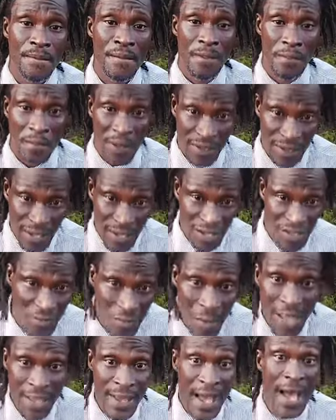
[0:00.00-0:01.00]
But this
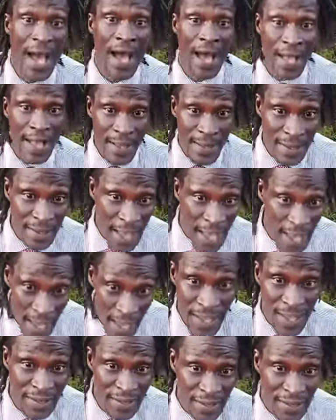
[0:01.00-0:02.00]
man here, now
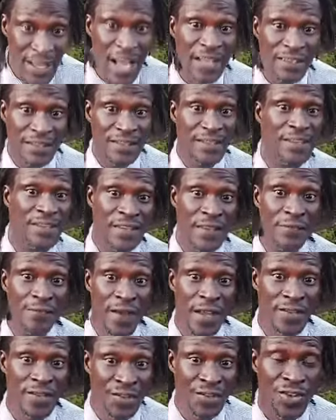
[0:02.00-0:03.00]
ain't starts this
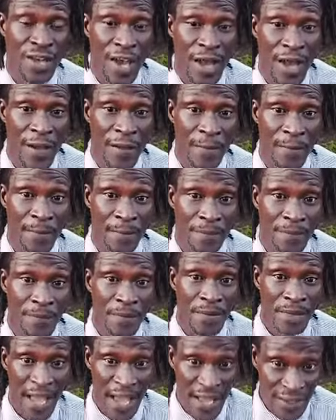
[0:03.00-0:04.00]
invention here.
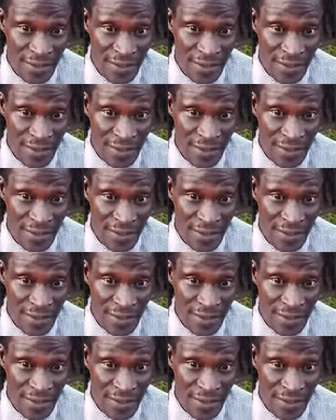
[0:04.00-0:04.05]
Now ain't